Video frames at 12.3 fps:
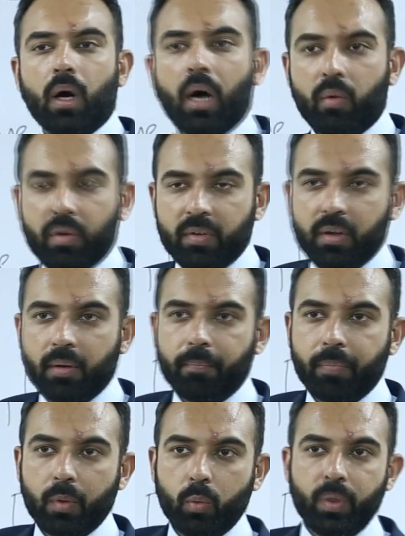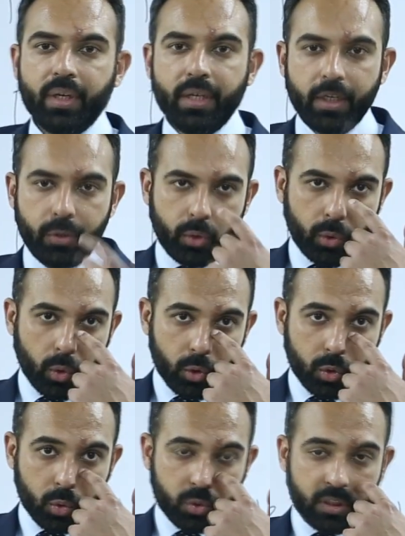However, we need to go
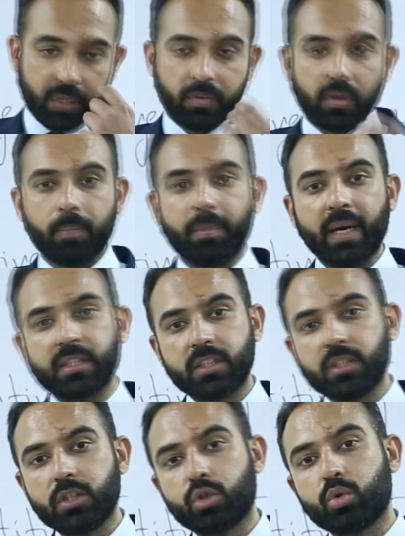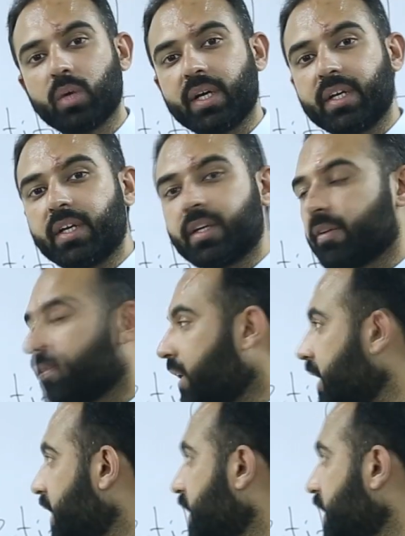through several passages to identify